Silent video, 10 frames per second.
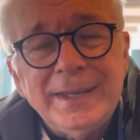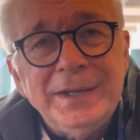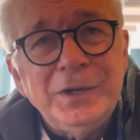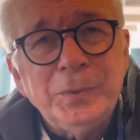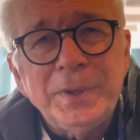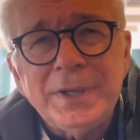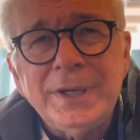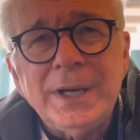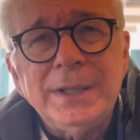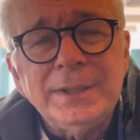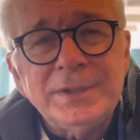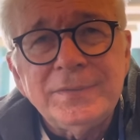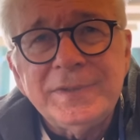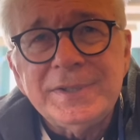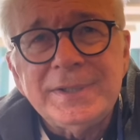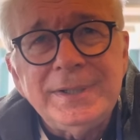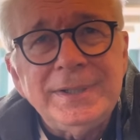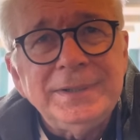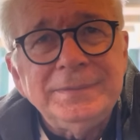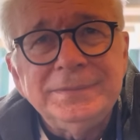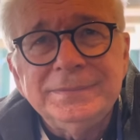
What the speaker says: you know, with the knowledge of His love.